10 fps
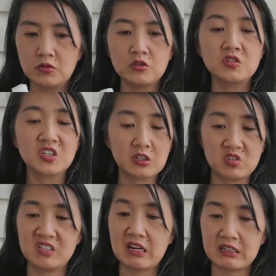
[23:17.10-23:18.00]
using
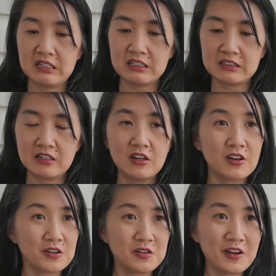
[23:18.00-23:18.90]
those techniques,
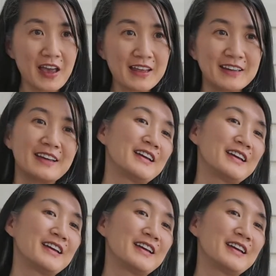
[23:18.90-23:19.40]
you can.